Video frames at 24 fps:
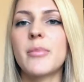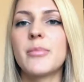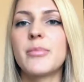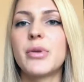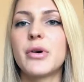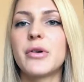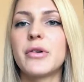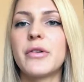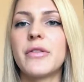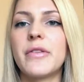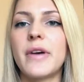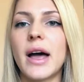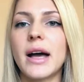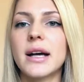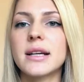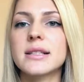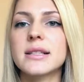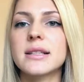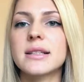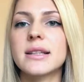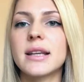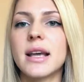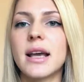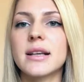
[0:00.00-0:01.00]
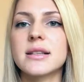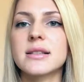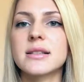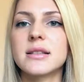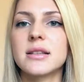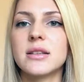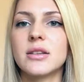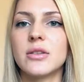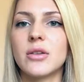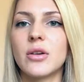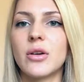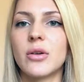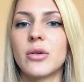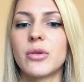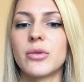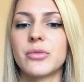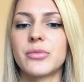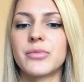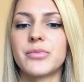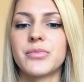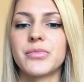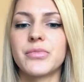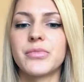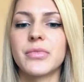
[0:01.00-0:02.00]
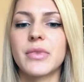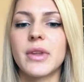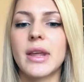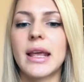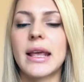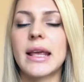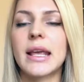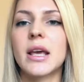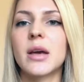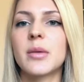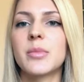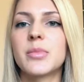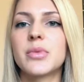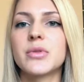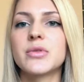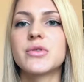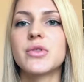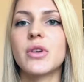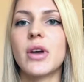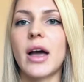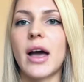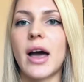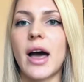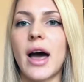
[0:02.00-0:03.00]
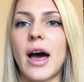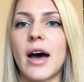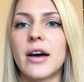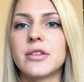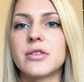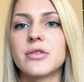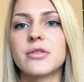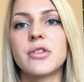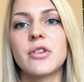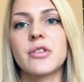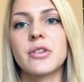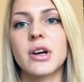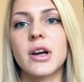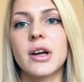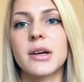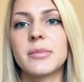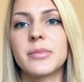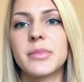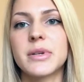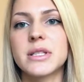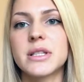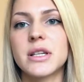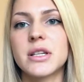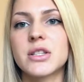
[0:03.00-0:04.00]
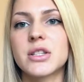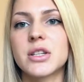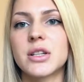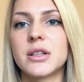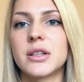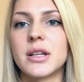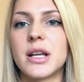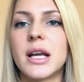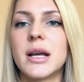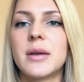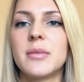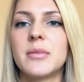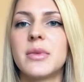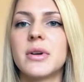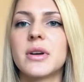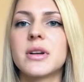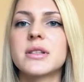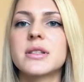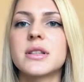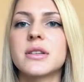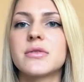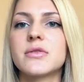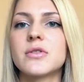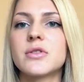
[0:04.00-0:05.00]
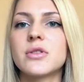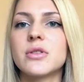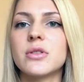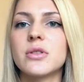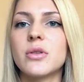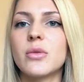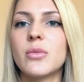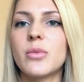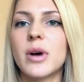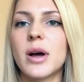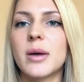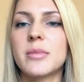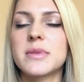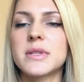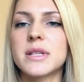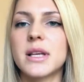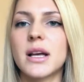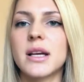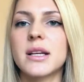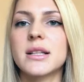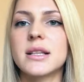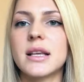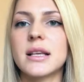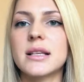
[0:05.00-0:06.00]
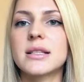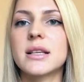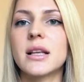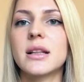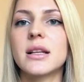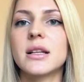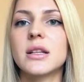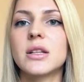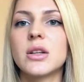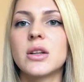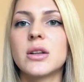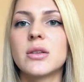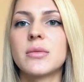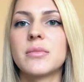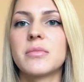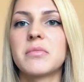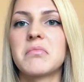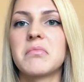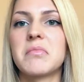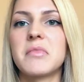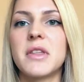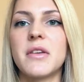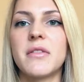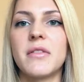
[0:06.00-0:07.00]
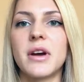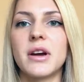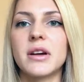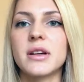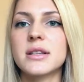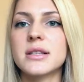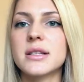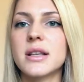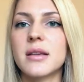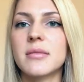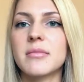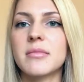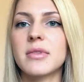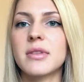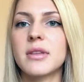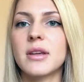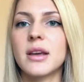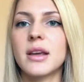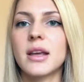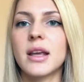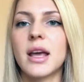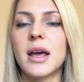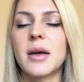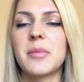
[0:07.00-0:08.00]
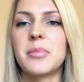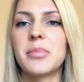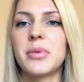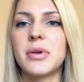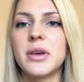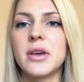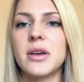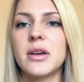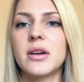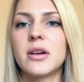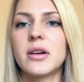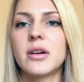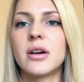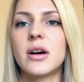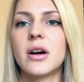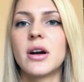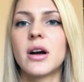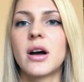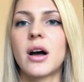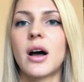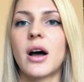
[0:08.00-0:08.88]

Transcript: perfected SEO can put you ahead of your competition, because if 2 websites selling the very same thing appear